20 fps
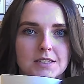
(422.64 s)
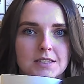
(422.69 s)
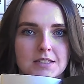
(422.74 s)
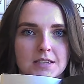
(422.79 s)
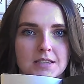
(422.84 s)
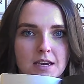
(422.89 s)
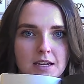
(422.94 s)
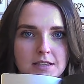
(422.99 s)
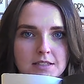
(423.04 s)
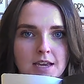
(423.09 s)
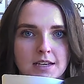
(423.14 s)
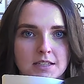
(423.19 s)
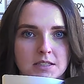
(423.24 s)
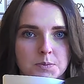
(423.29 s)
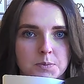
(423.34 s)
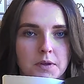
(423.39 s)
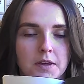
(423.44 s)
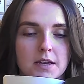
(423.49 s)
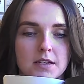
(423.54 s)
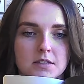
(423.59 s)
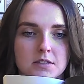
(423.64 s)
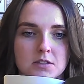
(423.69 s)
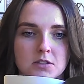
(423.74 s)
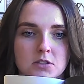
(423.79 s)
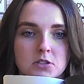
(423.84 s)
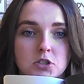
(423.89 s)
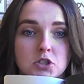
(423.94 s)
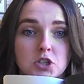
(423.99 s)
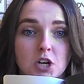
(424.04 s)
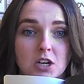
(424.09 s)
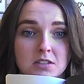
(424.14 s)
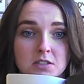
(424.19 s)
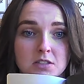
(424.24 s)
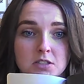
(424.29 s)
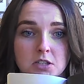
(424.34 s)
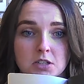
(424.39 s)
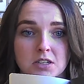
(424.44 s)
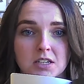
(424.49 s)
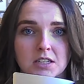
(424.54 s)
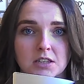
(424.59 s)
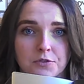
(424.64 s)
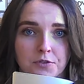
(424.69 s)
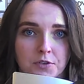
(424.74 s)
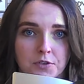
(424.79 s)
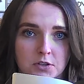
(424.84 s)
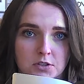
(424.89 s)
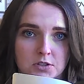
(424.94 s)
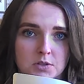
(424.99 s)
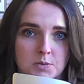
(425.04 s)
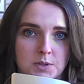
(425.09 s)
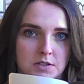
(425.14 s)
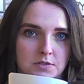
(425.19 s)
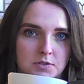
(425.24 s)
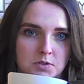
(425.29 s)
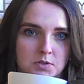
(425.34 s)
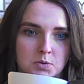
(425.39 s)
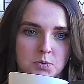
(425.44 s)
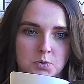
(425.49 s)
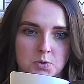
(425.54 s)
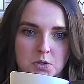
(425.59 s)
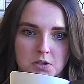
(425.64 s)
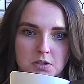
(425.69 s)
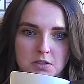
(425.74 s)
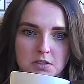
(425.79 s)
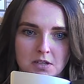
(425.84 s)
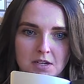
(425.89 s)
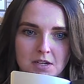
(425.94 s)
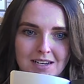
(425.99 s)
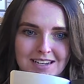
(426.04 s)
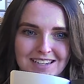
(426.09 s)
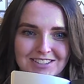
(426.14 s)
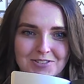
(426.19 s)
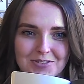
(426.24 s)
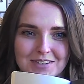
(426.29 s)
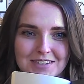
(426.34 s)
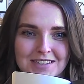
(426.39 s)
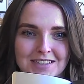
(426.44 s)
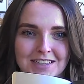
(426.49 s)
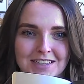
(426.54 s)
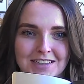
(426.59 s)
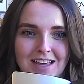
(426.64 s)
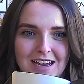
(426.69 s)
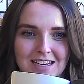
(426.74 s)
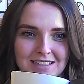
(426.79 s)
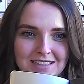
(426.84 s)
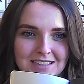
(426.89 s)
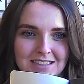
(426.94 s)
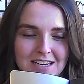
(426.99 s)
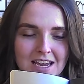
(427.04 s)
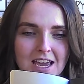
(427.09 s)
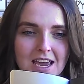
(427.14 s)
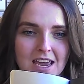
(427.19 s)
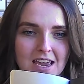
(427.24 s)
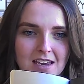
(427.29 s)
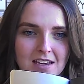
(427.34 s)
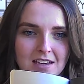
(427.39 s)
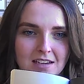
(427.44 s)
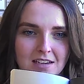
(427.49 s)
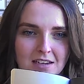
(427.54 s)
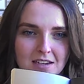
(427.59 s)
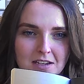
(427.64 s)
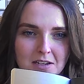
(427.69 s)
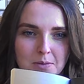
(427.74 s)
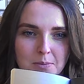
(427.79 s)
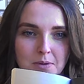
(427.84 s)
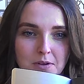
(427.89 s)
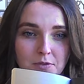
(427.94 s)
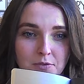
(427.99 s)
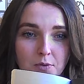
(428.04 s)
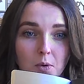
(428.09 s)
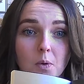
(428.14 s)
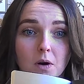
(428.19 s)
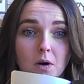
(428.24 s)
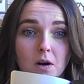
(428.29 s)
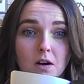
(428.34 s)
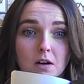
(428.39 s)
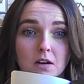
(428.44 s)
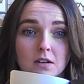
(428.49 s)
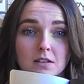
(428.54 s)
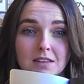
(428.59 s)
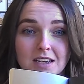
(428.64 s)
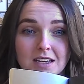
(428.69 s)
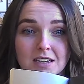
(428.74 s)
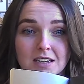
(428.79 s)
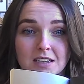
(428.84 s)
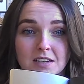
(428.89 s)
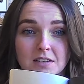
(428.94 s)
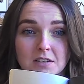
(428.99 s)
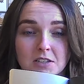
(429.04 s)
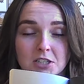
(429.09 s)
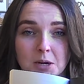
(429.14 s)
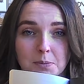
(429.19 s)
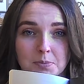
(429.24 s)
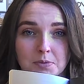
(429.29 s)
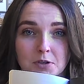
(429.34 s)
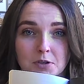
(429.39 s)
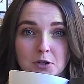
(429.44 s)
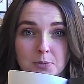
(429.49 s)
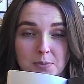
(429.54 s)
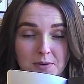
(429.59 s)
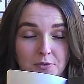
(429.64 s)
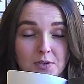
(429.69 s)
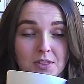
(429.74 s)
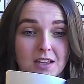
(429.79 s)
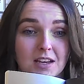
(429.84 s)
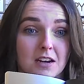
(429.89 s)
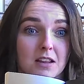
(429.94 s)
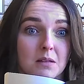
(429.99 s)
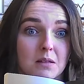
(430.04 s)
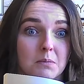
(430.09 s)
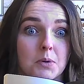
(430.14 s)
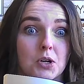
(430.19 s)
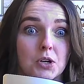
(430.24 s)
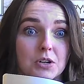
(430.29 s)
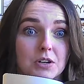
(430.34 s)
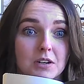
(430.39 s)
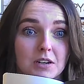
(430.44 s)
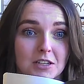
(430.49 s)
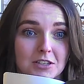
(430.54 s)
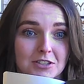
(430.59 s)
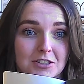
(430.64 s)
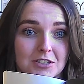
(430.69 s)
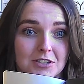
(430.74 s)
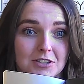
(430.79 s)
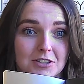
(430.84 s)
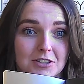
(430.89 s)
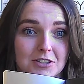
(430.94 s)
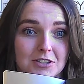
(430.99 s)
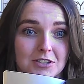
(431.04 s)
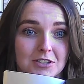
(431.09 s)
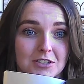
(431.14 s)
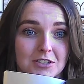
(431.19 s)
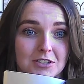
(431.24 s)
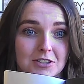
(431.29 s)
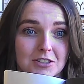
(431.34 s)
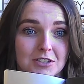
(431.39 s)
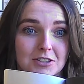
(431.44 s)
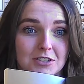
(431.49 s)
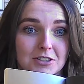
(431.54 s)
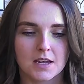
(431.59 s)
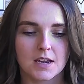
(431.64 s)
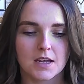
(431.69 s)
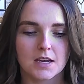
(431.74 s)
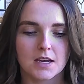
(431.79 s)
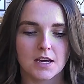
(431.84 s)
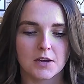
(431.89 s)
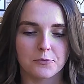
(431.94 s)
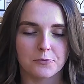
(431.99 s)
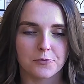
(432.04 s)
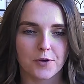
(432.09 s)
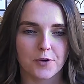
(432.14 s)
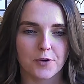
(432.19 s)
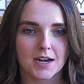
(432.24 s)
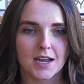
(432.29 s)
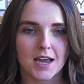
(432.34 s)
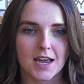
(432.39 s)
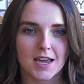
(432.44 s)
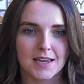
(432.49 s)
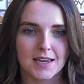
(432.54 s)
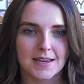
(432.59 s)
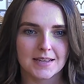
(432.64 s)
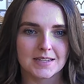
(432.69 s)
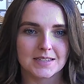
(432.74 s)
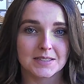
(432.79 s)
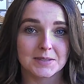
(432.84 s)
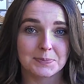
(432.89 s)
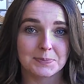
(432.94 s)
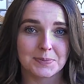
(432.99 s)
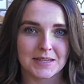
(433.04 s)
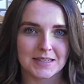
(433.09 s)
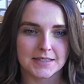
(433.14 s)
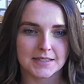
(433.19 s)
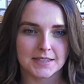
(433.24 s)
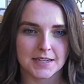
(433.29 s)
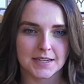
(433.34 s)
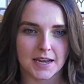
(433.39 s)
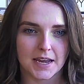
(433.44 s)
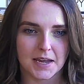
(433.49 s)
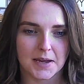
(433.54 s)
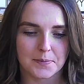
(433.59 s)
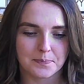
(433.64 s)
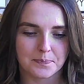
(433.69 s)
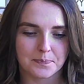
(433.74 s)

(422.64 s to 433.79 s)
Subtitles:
a Seat takes place just during the first week of school. This is the last day before the end of the chapter, or before the end of the book, I should say. And Friday is pizza day.